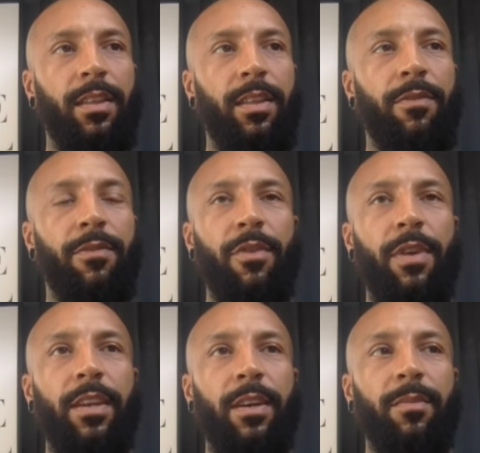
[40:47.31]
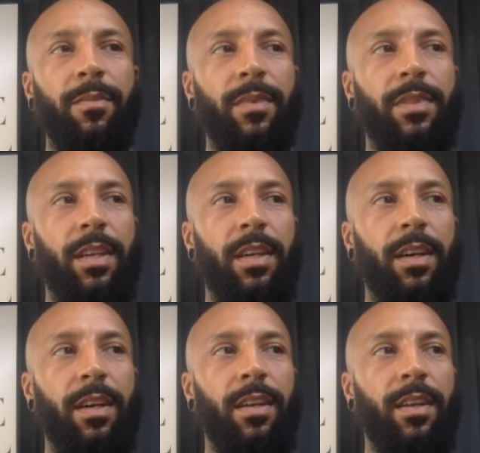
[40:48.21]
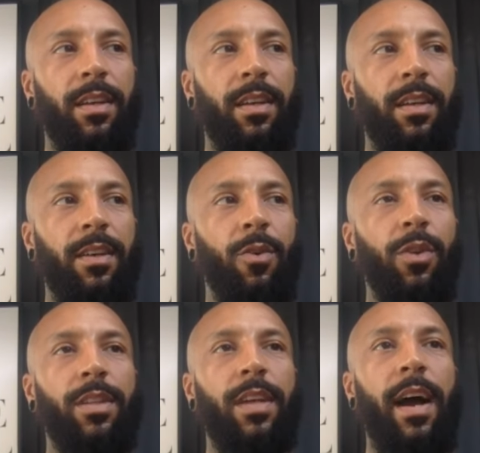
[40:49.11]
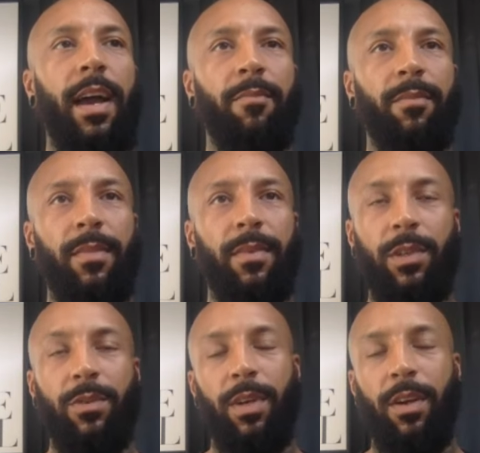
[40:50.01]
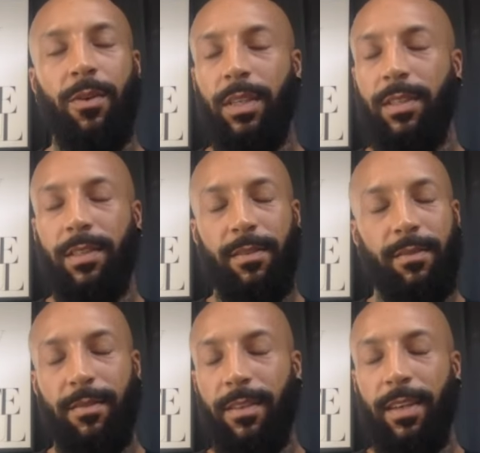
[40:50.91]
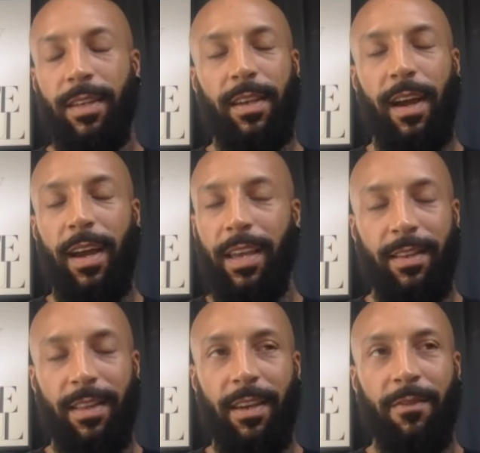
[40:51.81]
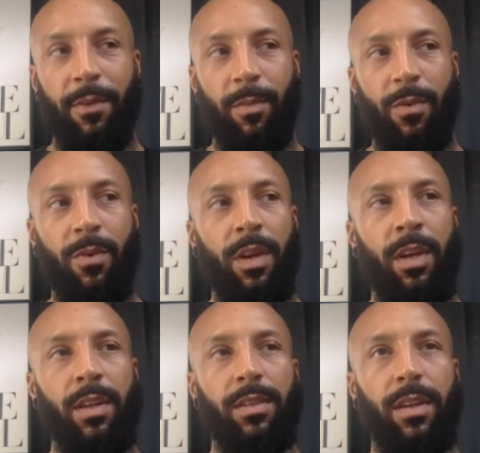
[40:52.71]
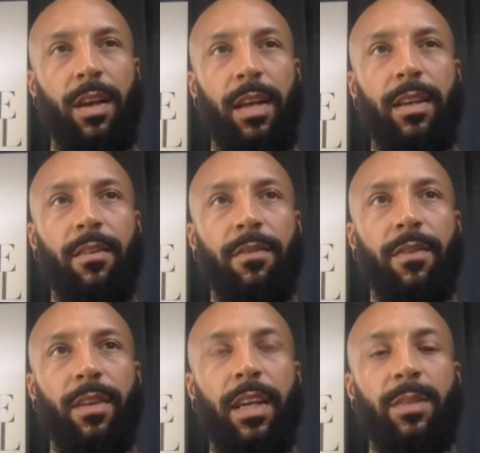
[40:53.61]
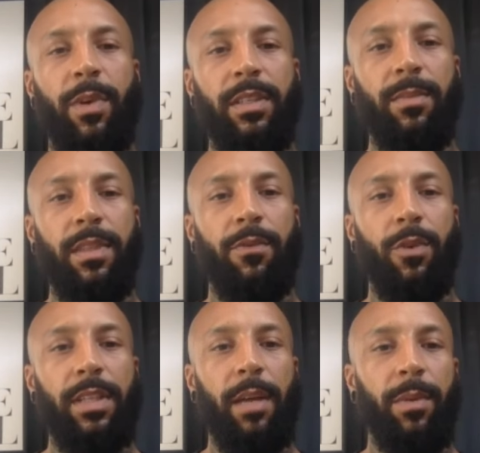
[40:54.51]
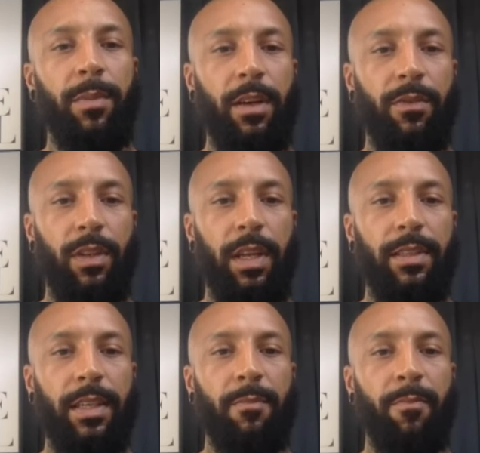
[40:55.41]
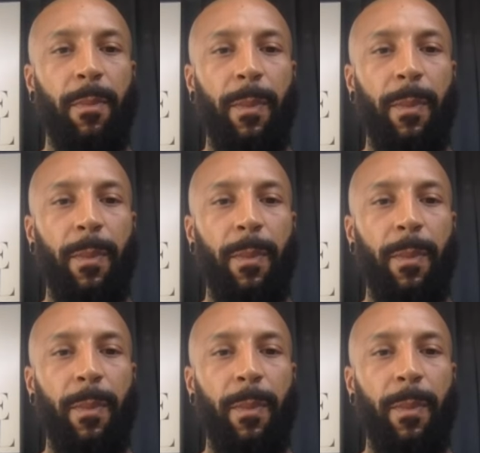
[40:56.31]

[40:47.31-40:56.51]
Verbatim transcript: the freedom to or the time, which we know is a dying thing in football, to kind of express himself or stamp himself on that team,